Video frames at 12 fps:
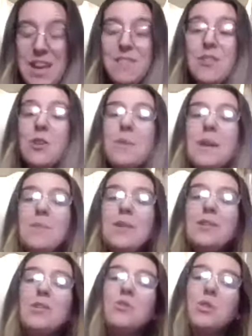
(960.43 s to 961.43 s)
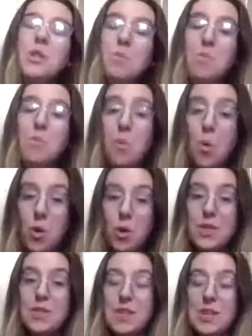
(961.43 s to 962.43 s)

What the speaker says: If your baby is stooling more than they